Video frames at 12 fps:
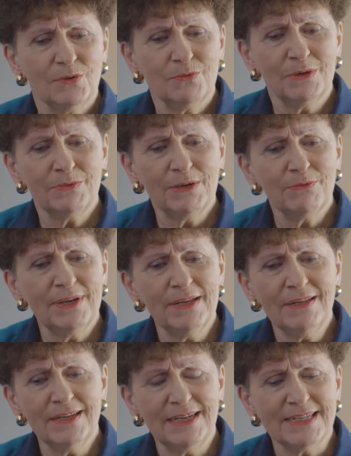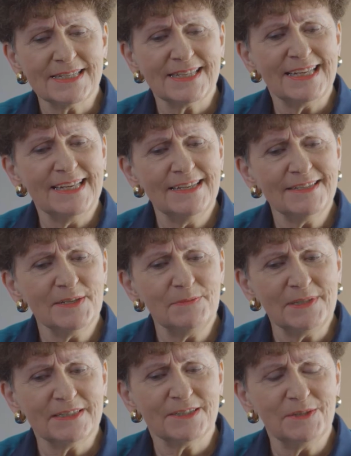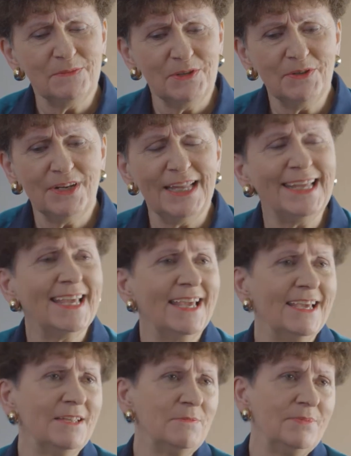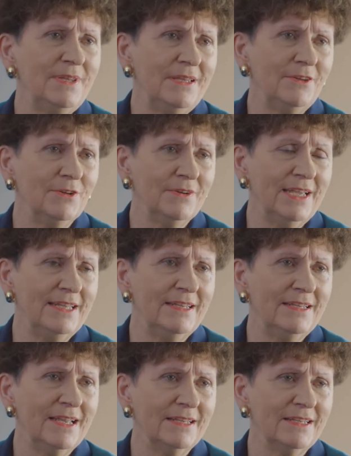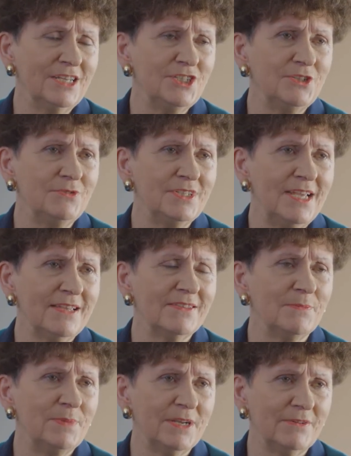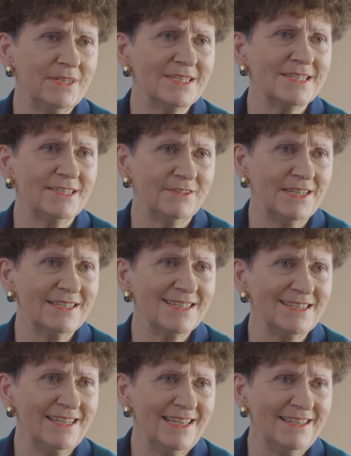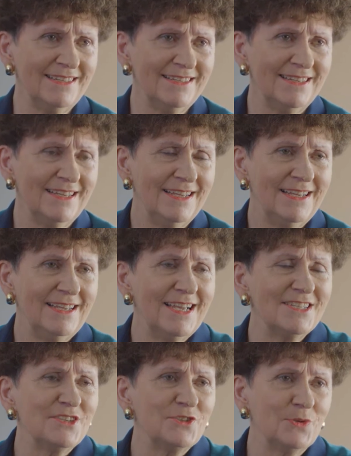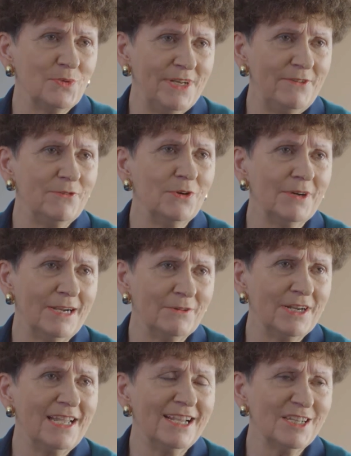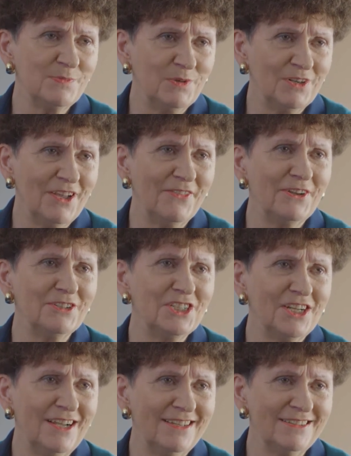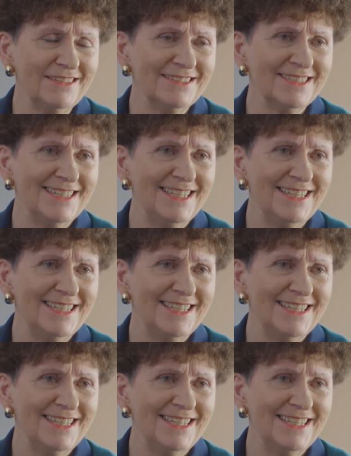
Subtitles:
What we realized that intimate community can't be created unless you take the parent seriously as a 24-hour expert on their child.